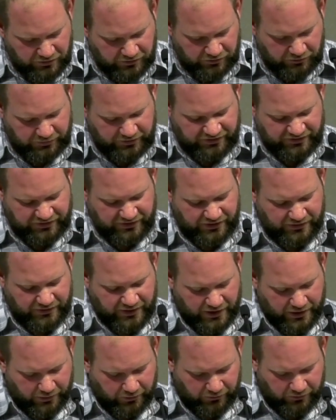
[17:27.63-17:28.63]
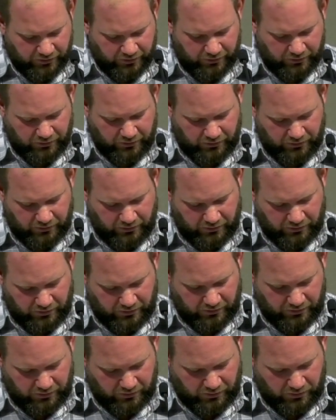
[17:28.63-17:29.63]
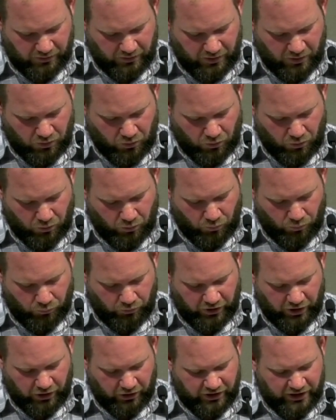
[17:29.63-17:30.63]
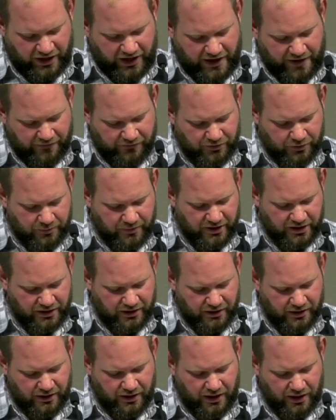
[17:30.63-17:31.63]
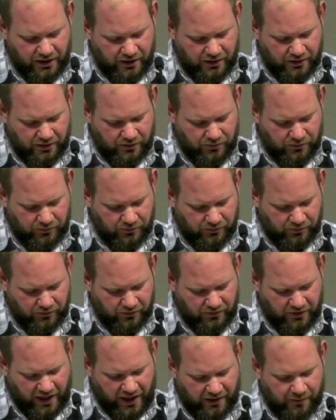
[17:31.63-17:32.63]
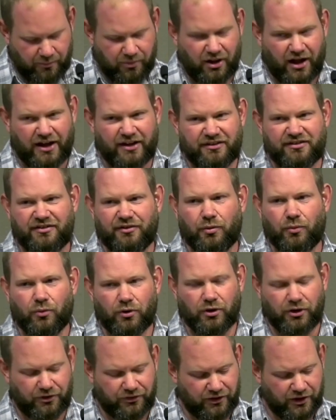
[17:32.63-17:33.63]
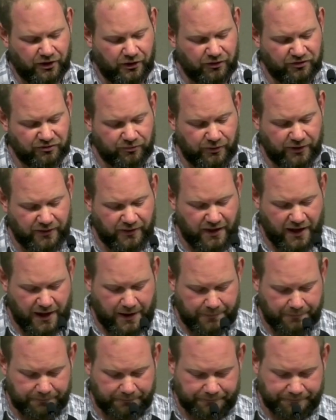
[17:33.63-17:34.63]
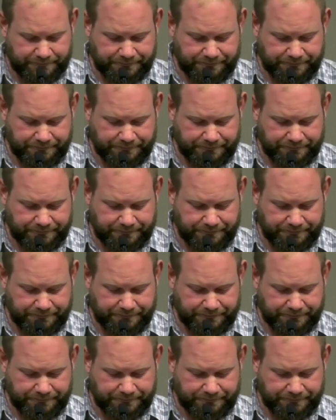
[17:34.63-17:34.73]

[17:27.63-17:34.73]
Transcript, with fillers: We see there that we are to have dominion, and that implies the work that goes with that.